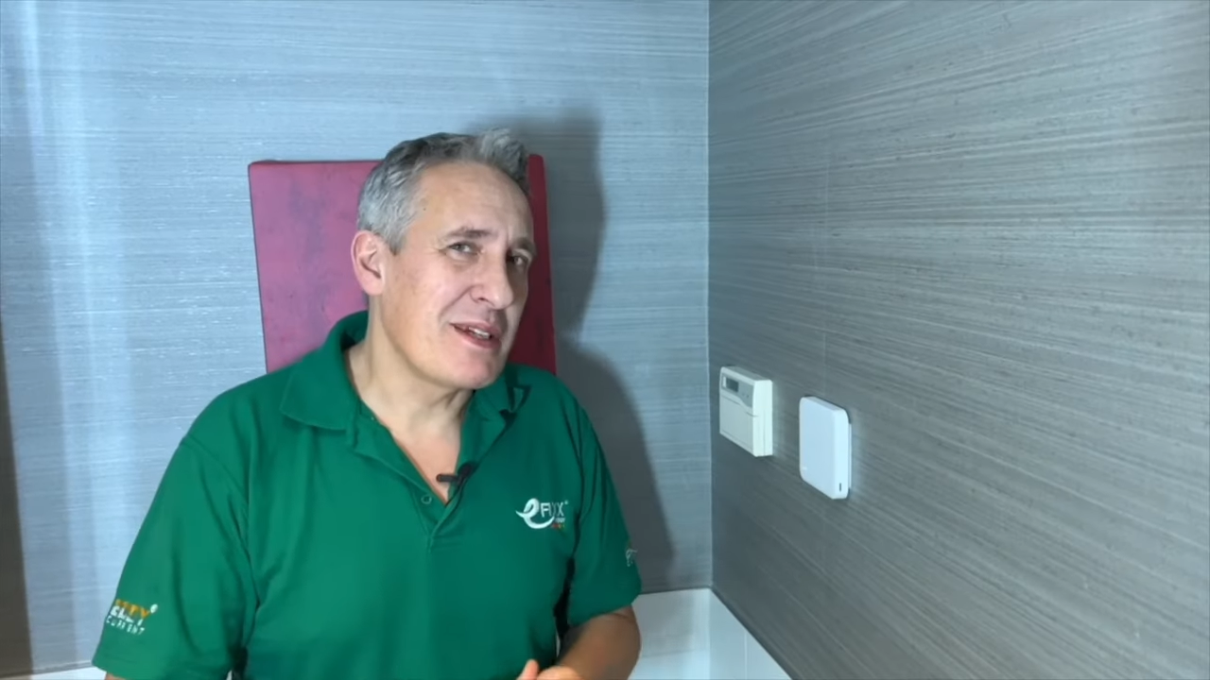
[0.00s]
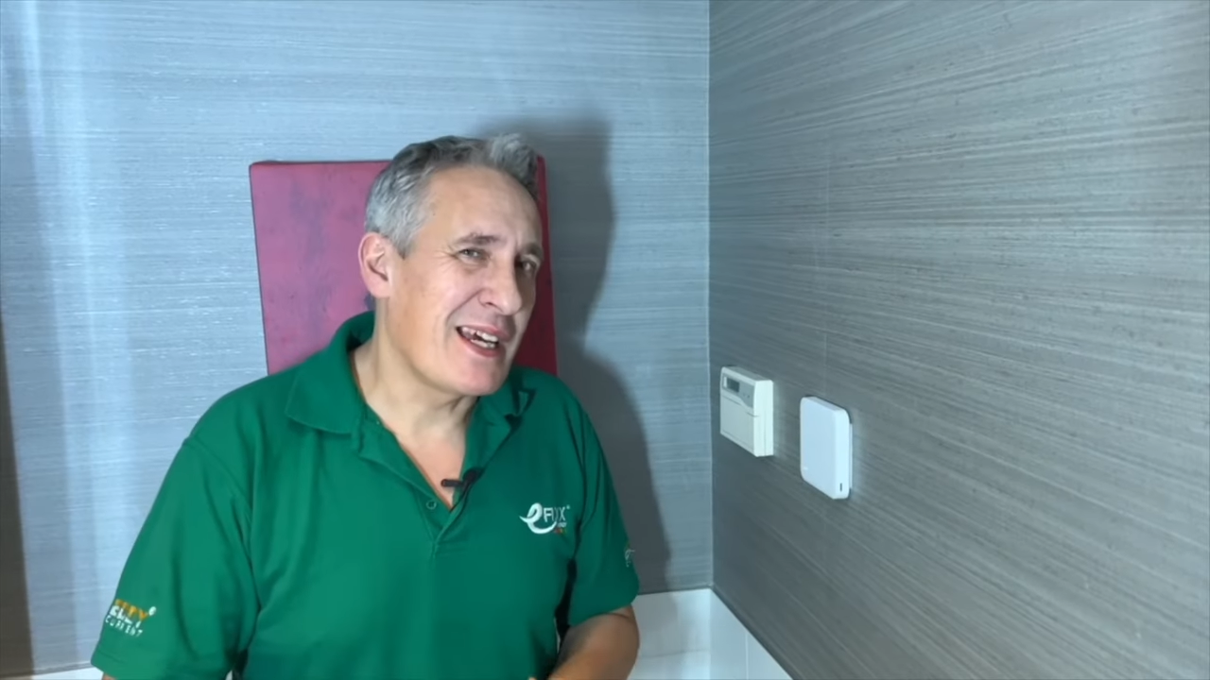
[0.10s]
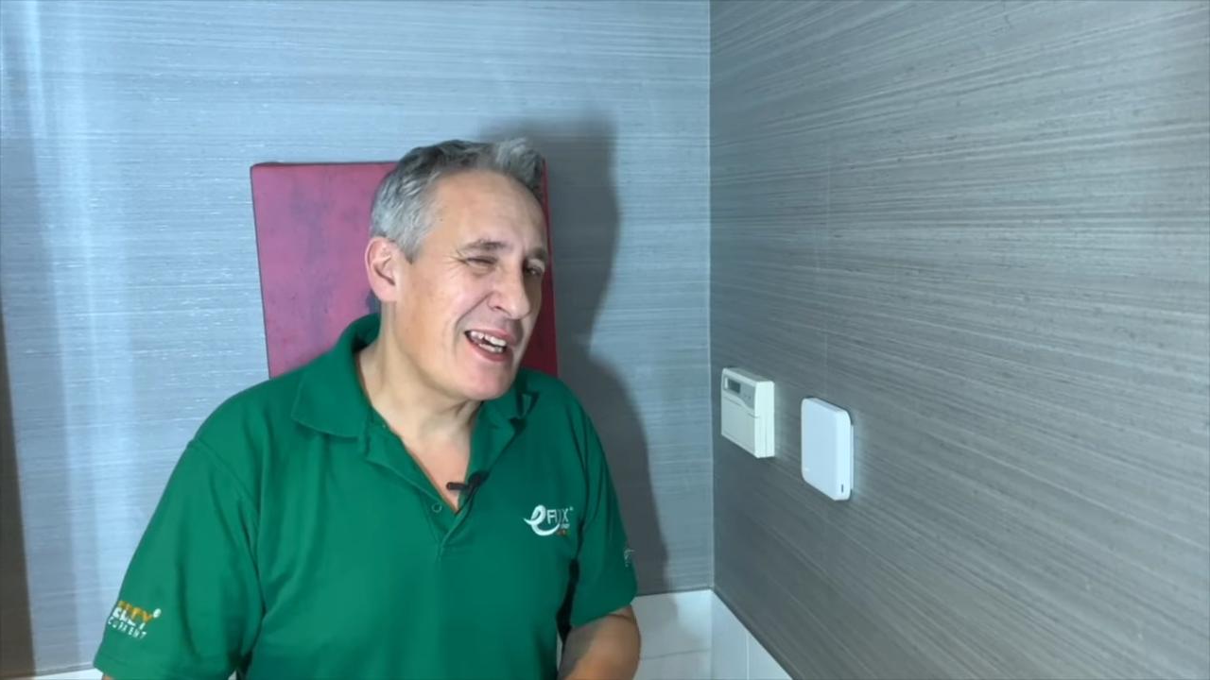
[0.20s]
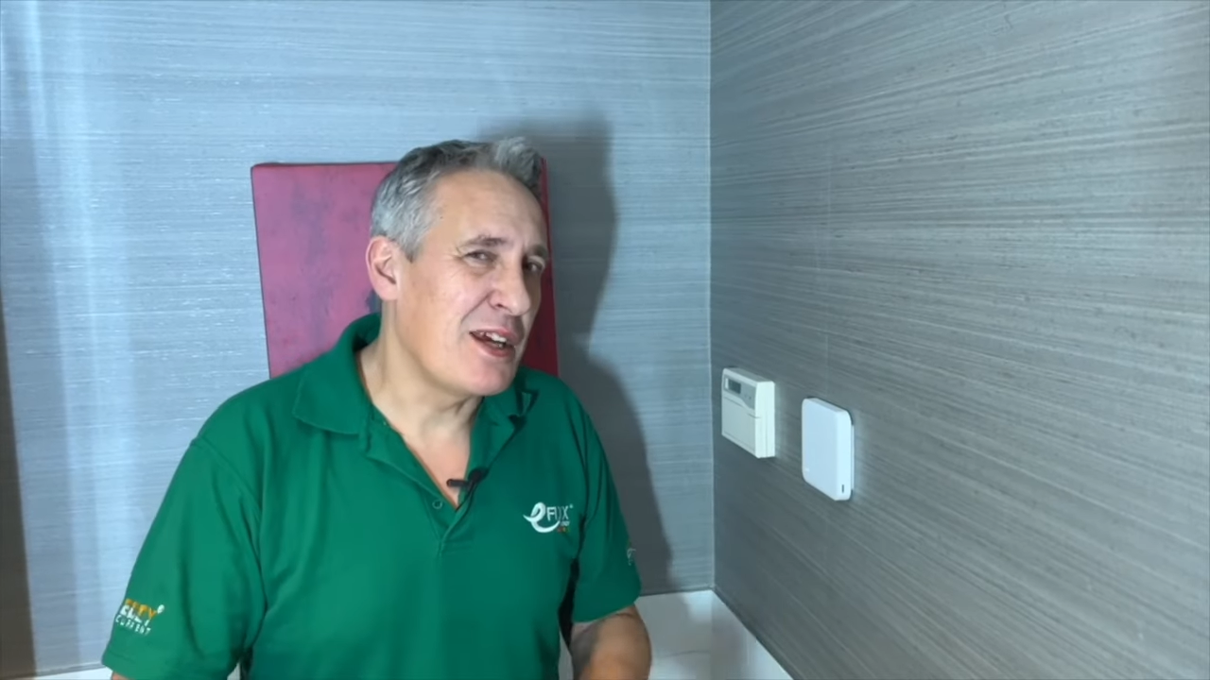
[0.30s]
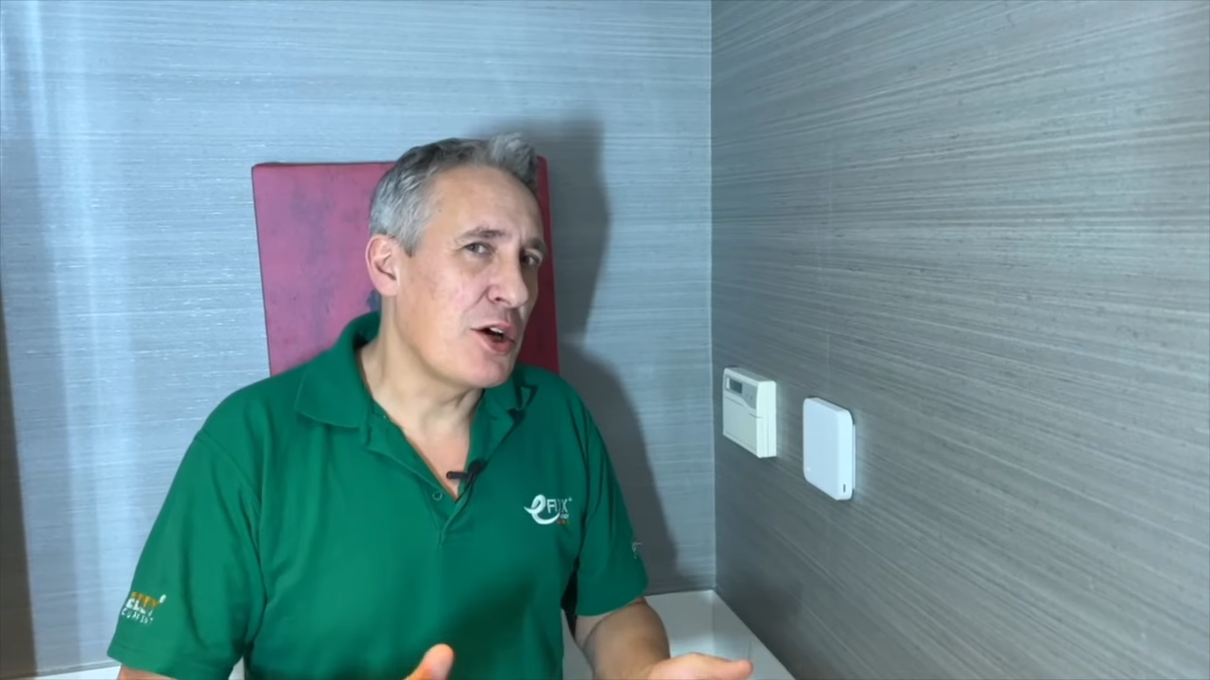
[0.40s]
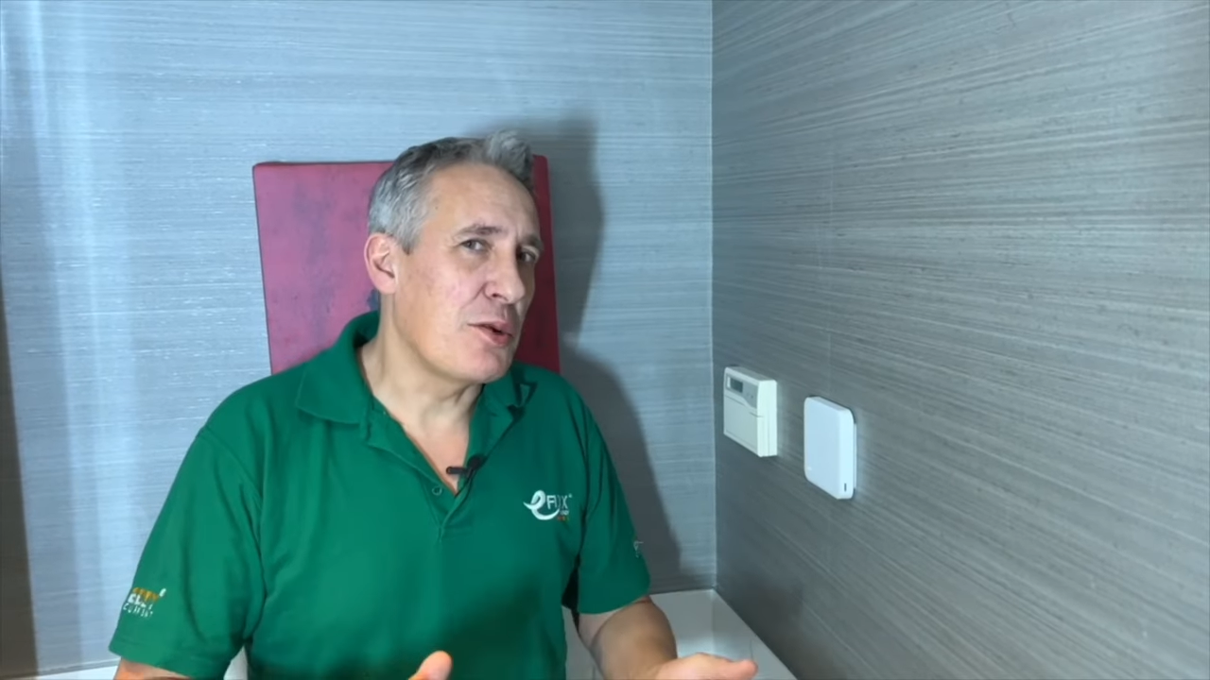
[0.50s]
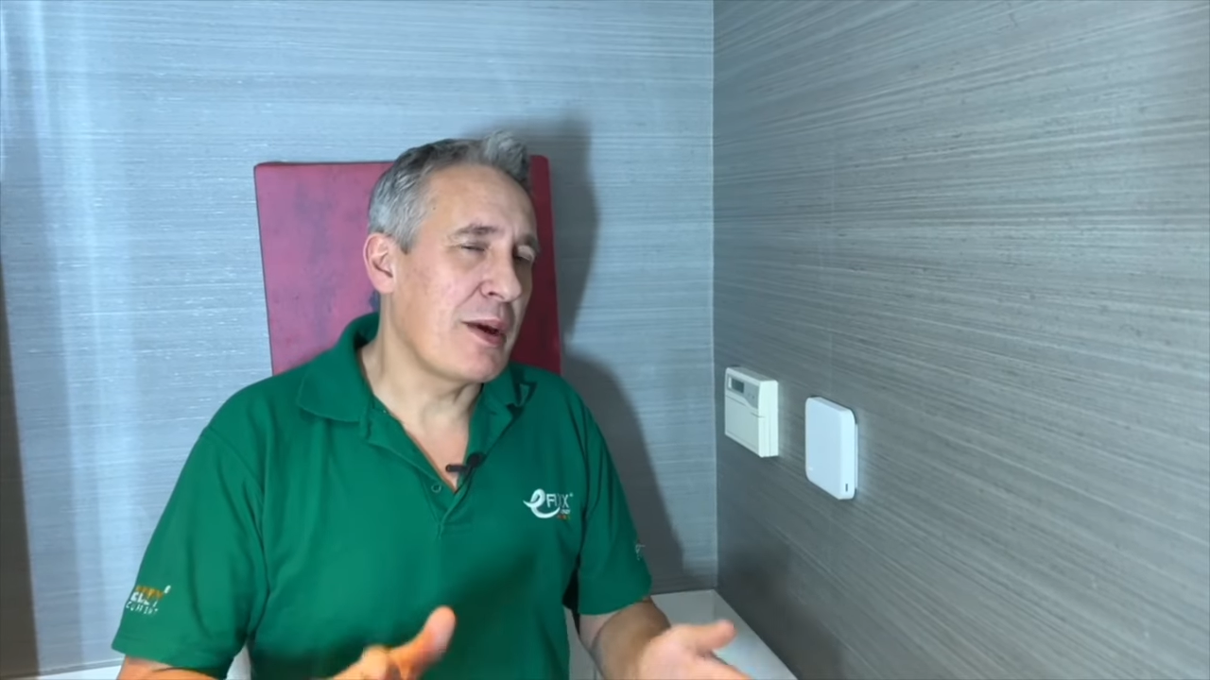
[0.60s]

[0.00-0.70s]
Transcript: to heat up